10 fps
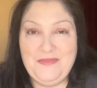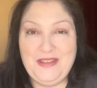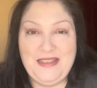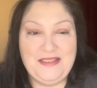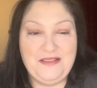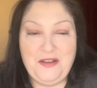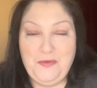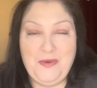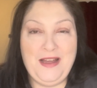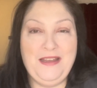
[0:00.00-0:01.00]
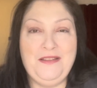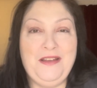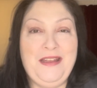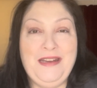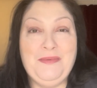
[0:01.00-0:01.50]
There's no way
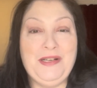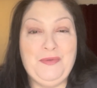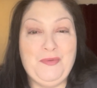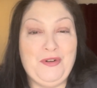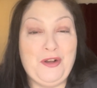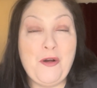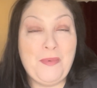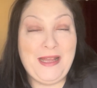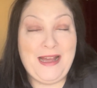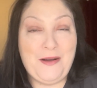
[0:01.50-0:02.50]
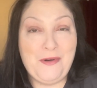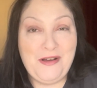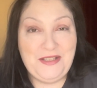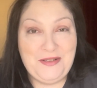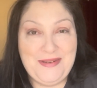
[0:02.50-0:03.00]
that anybody would want to copy how
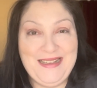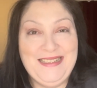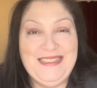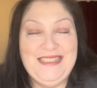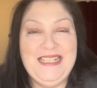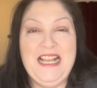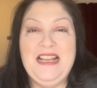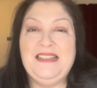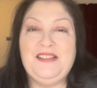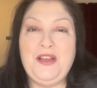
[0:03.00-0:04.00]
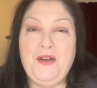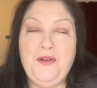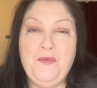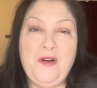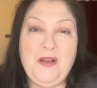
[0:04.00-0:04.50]
I do it.
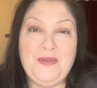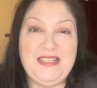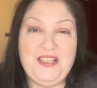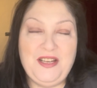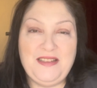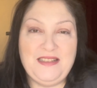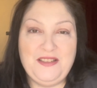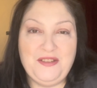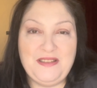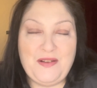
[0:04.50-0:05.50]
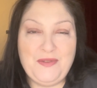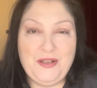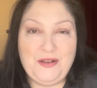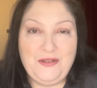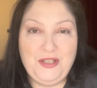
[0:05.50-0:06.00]
So what I would suggest is just have a
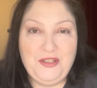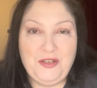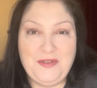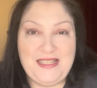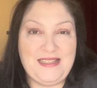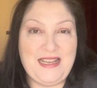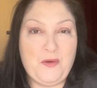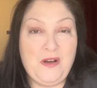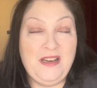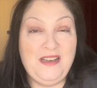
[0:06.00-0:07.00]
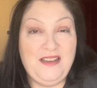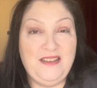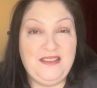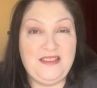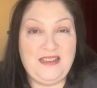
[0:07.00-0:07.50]
look on YouTube, because that's how I
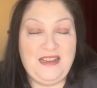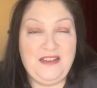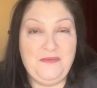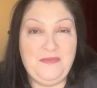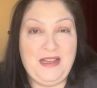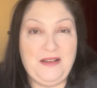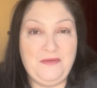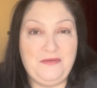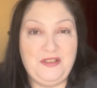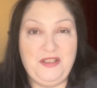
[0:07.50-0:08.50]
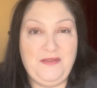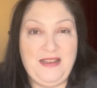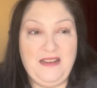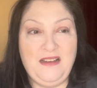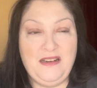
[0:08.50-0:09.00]
learnt how to do
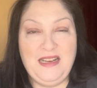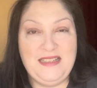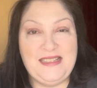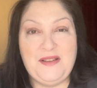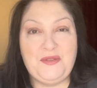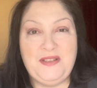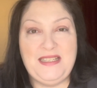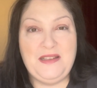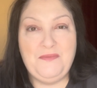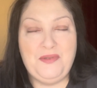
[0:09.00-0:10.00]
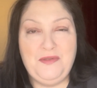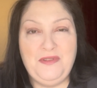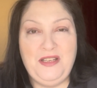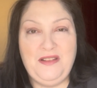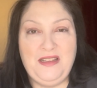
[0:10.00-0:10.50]
it. It sounds really simple
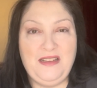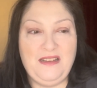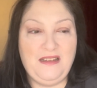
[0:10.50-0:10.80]
and you think,